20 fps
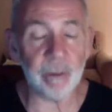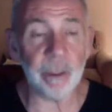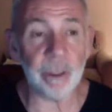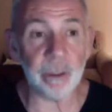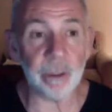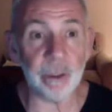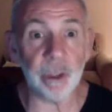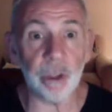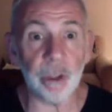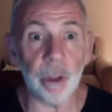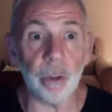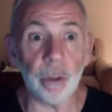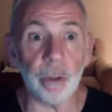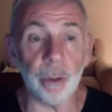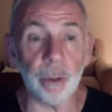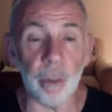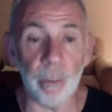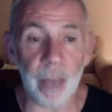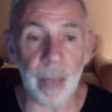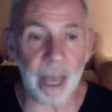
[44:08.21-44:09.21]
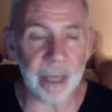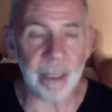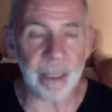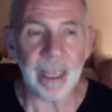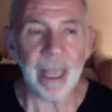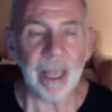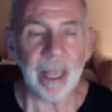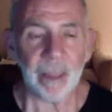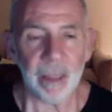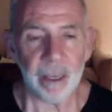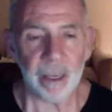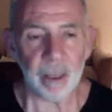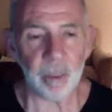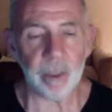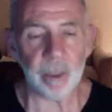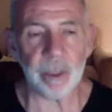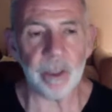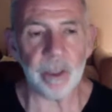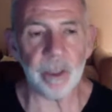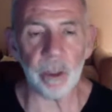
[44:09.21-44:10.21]
that are so dramatic. They could
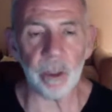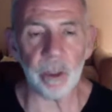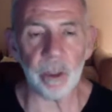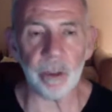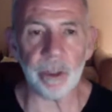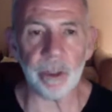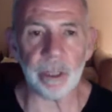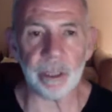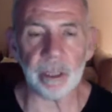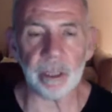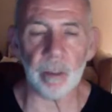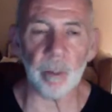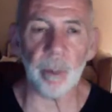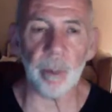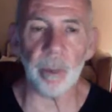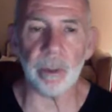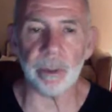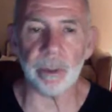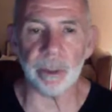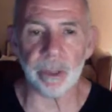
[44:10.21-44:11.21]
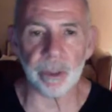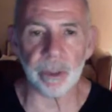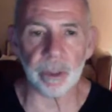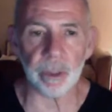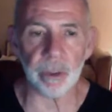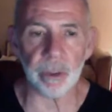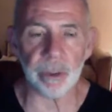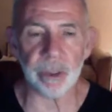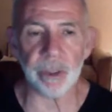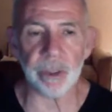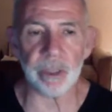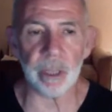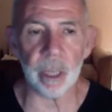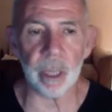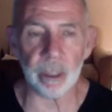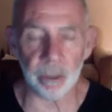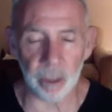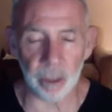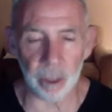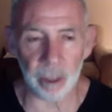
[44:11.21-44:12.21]
be so simple and so
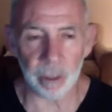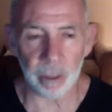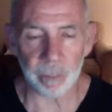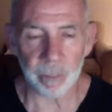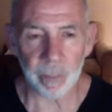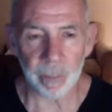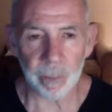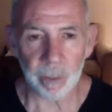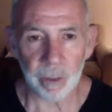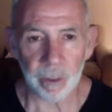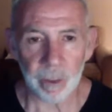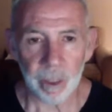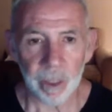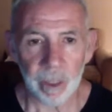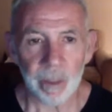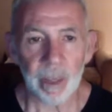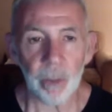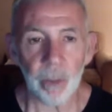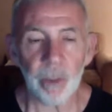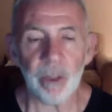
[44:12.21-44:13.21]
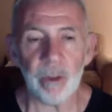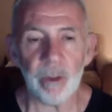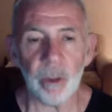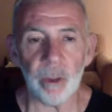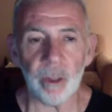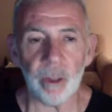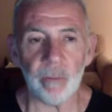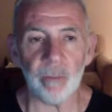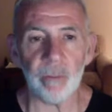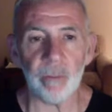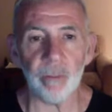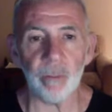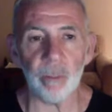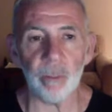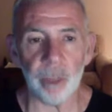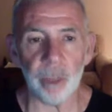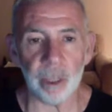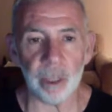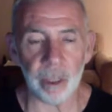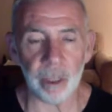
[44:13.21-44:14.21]
subtle that we don't even
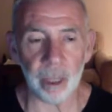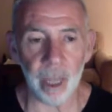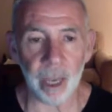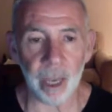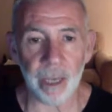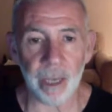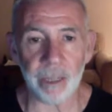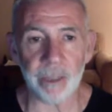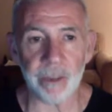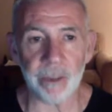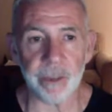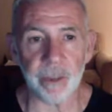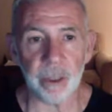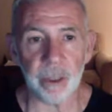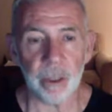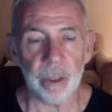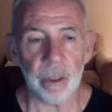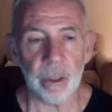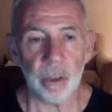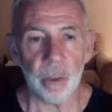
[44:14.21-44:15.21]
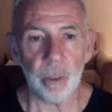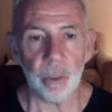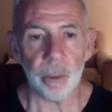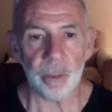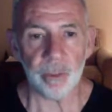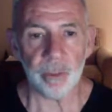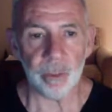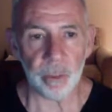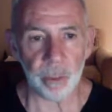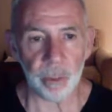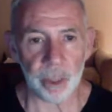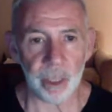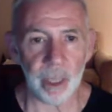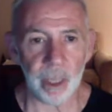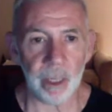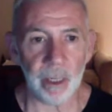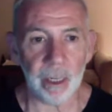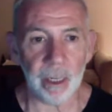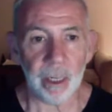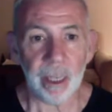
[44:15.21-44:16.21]
realize we're doing
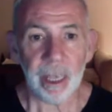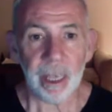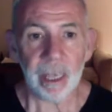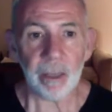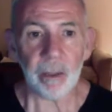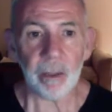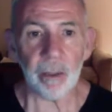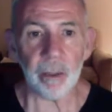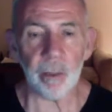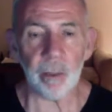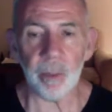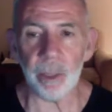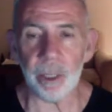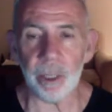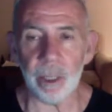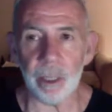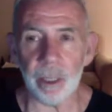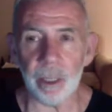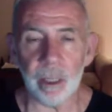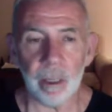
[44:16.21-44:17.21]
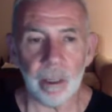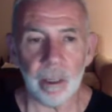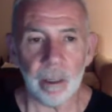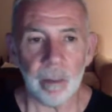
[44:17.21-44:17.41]
it. It could be